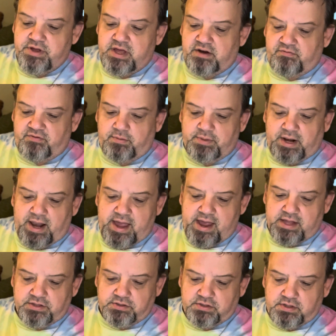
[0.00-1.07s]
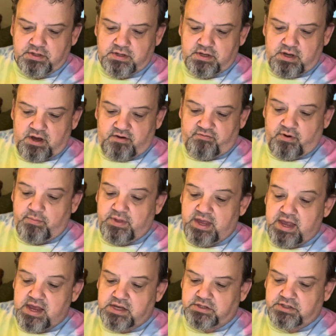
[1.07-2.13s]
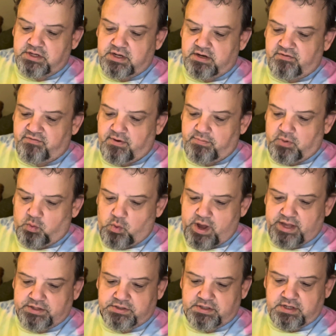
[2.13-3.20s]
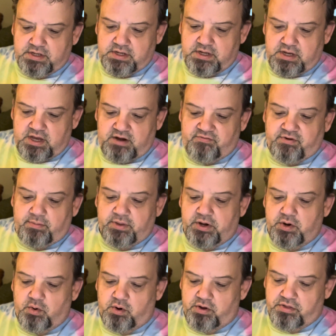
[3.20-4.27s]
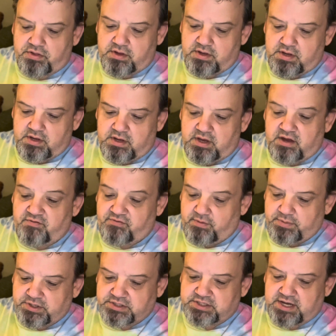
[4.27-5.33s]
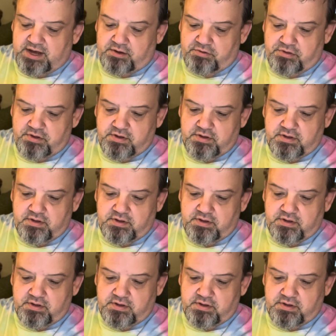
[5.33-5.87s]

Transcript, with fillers: in from the lands, from the east and from the west, and from the north and from the south.